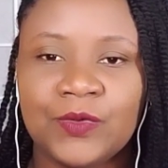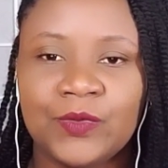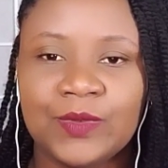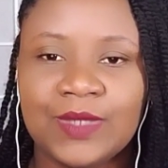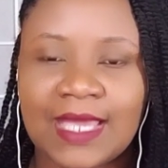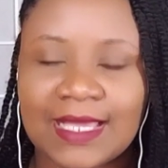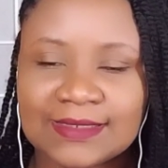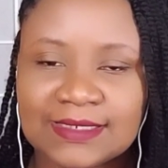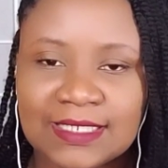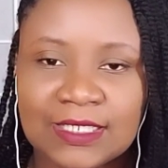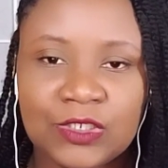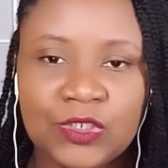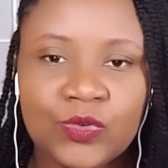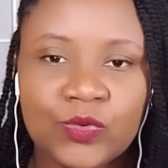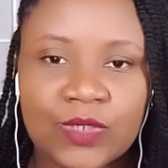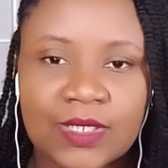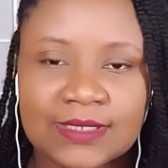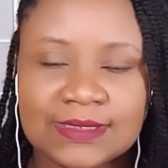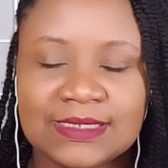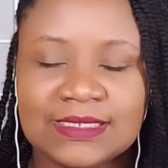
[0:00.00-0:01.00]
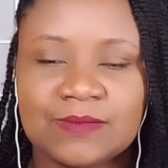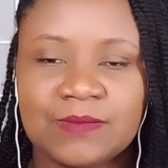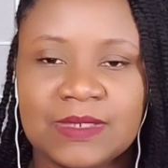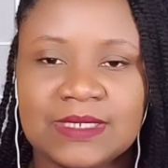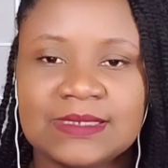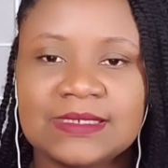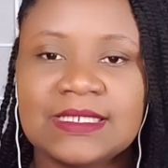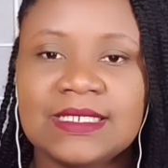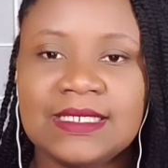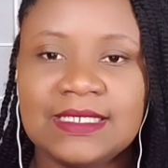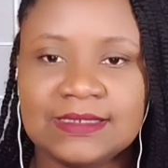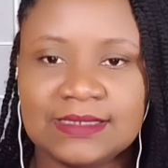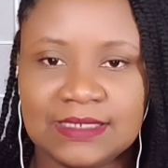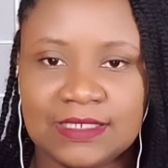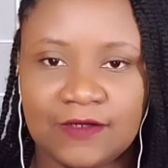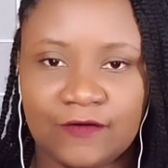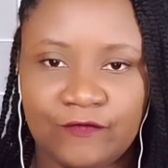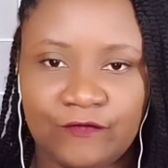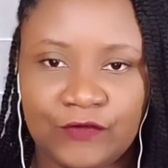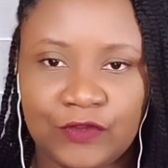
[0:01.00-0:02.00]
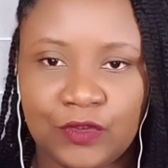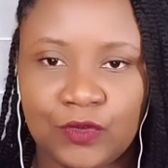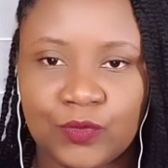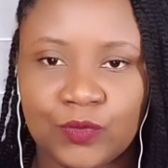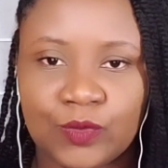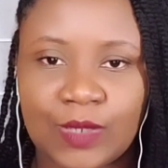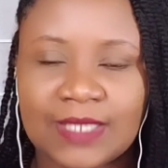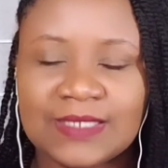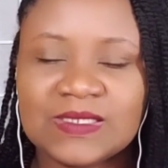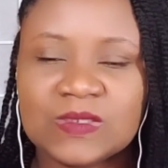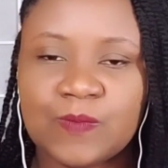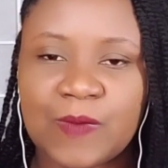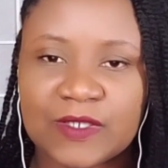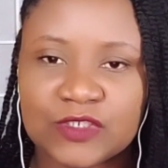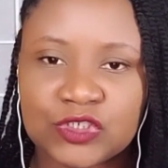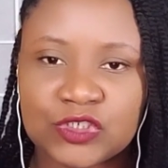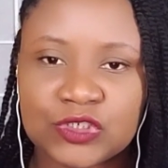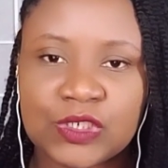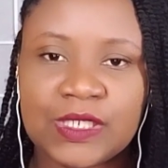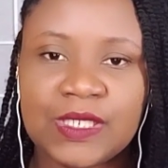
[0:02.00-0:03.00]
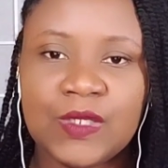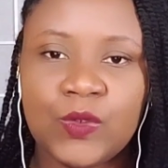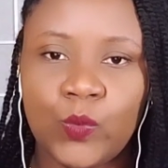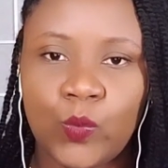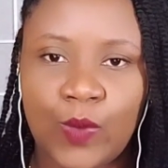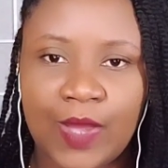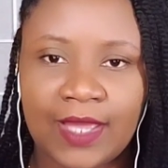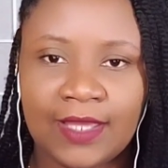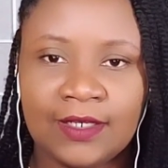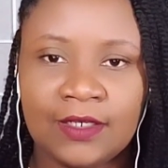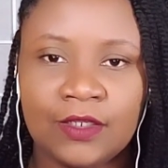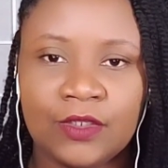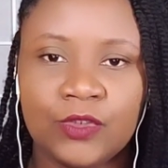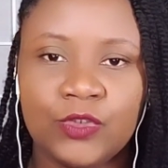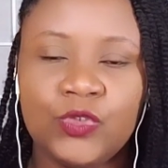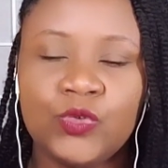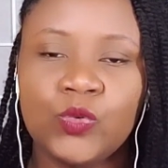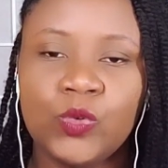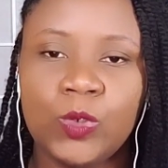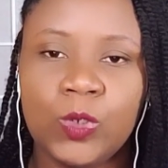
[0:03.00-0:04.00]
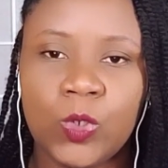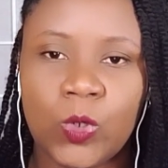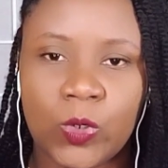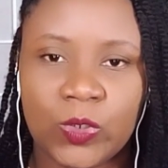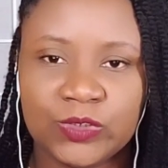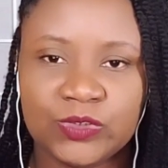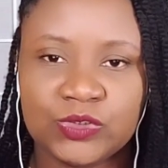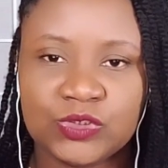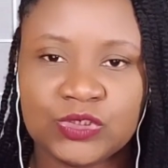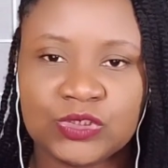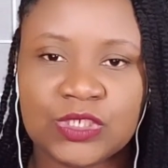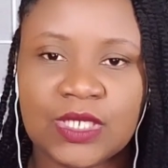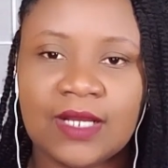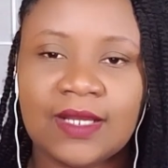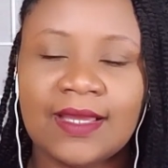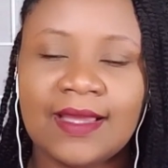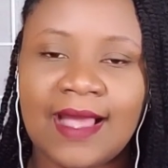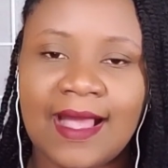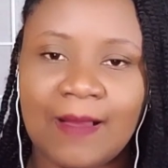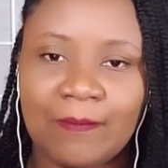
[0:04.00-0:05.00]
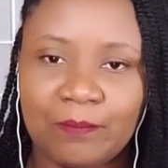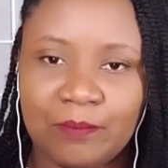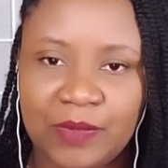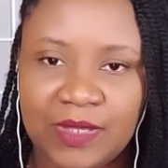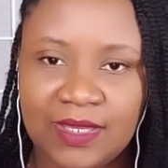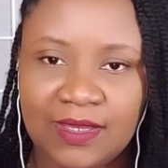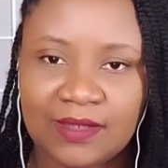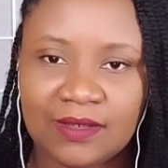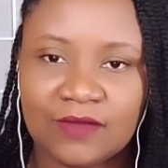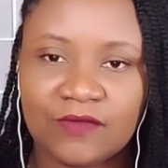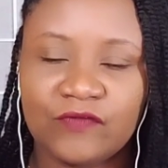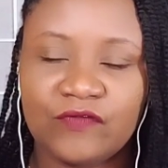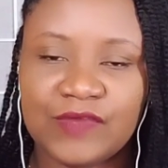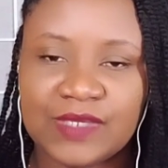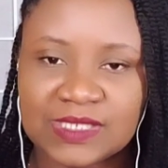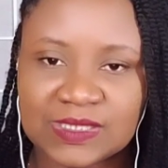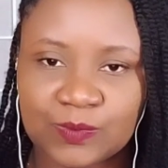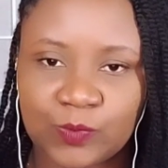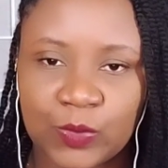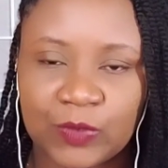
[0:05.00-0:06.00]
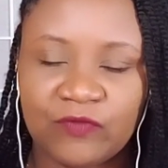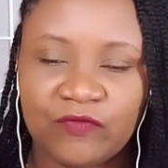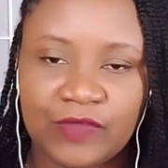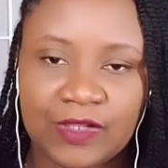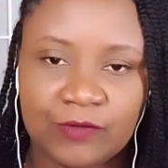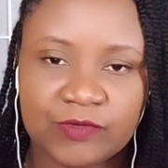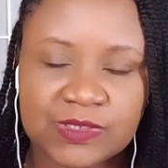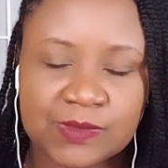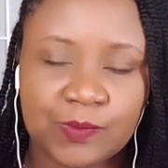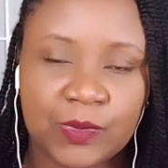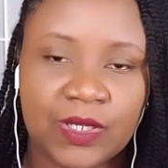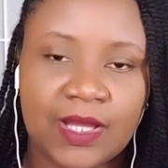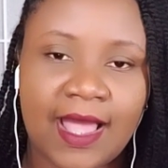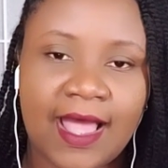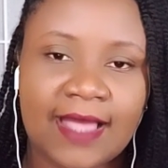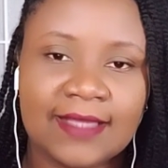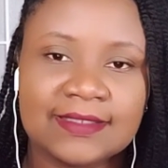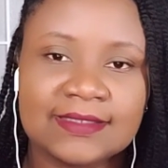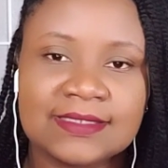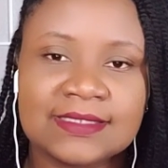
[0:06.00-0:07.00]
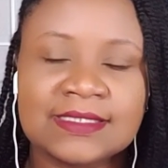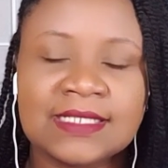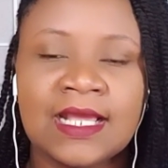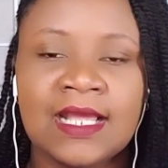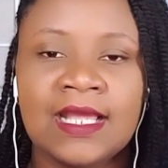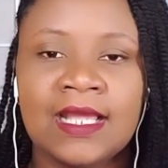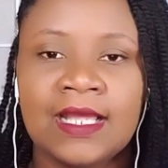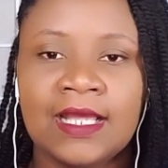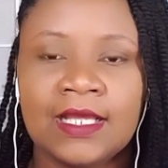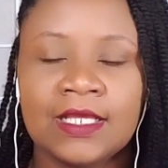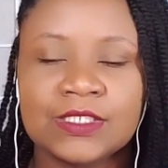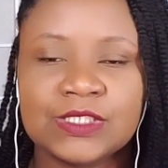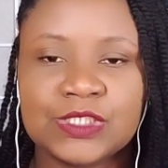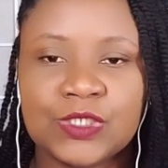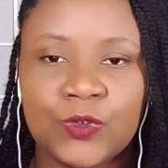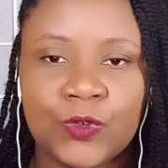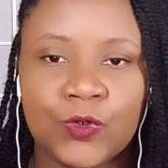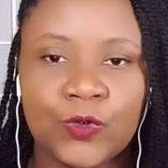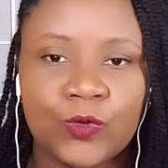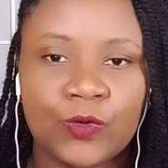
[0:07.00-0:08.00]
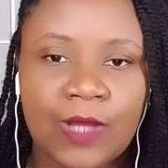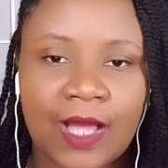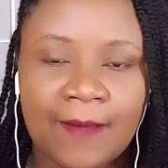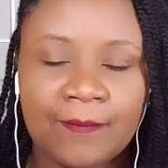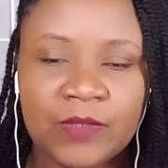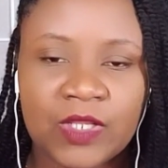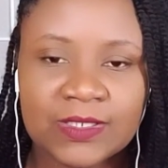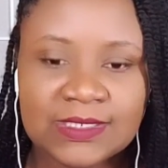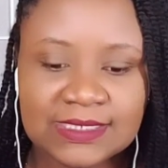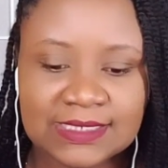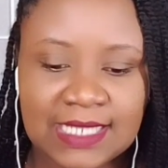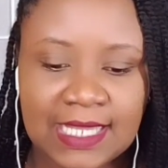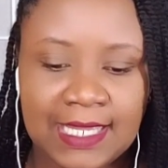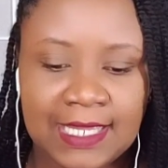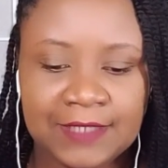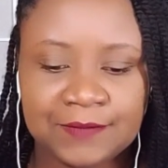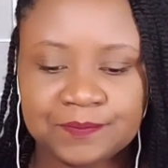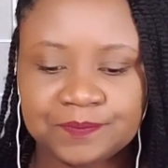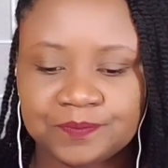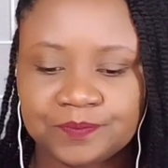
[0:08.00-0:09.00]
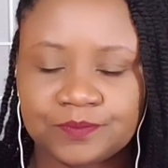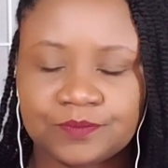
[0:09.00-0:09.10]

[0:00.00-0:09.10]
getting new customers easier for you, especially when you launch a campaign, Facebook ads. So I'm not saying,